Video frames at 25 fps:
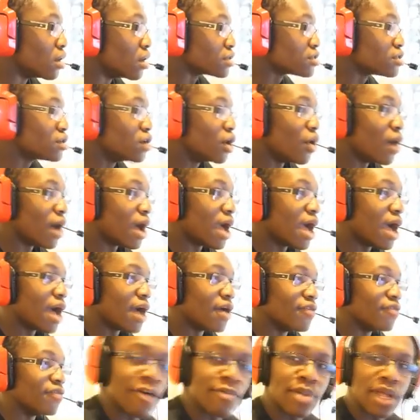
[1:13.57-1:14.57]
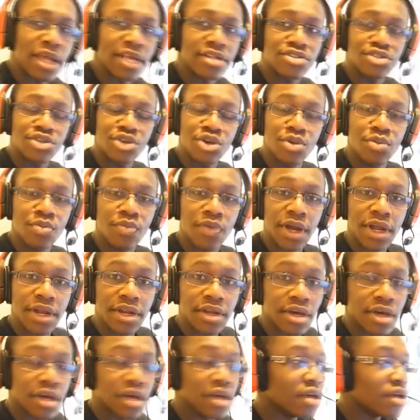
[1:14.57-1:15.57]
Actually, no, I have. I played Tomb
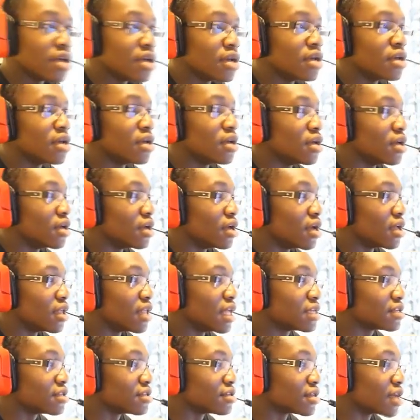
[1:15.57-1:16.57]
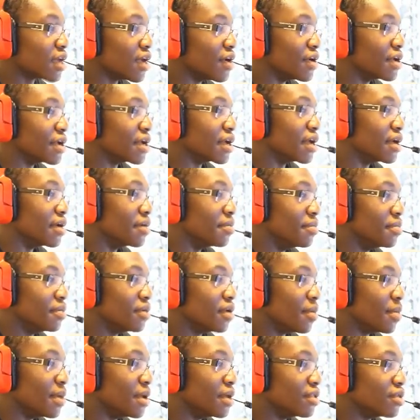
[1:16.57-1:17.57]
Raider. That's a scary game.
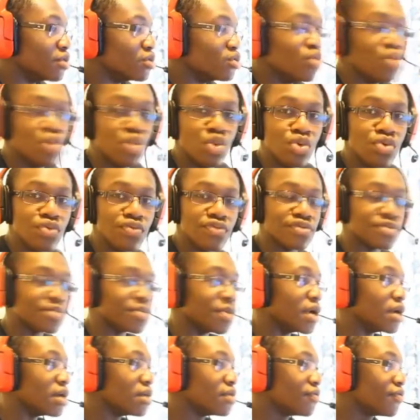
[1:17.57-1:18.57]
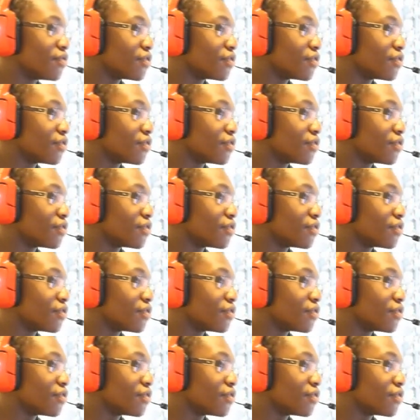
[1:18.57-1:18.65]
I mean, those wolves, man.